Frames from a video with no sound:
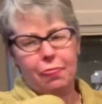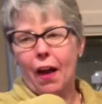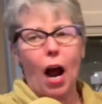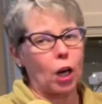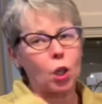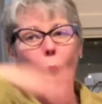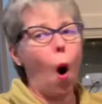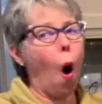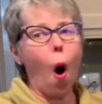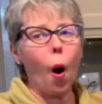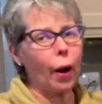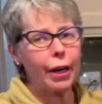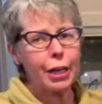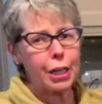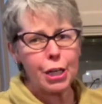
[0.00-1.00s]
a
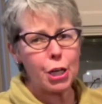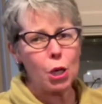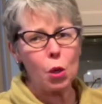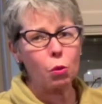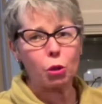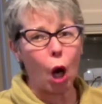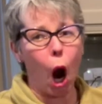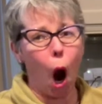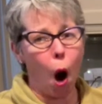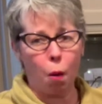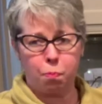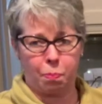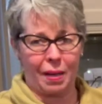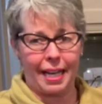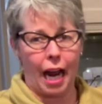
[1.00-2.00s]

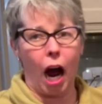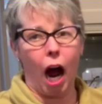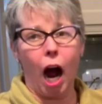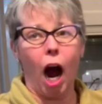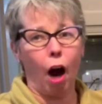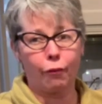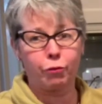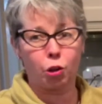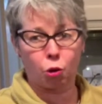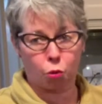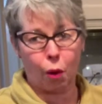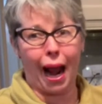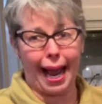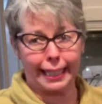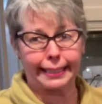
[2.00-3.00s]
cornucopia of
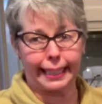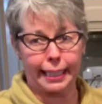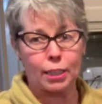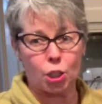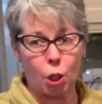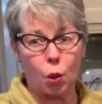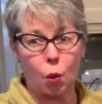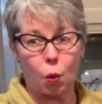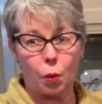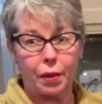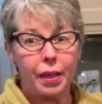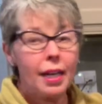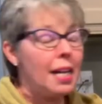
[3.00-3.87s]
gratitude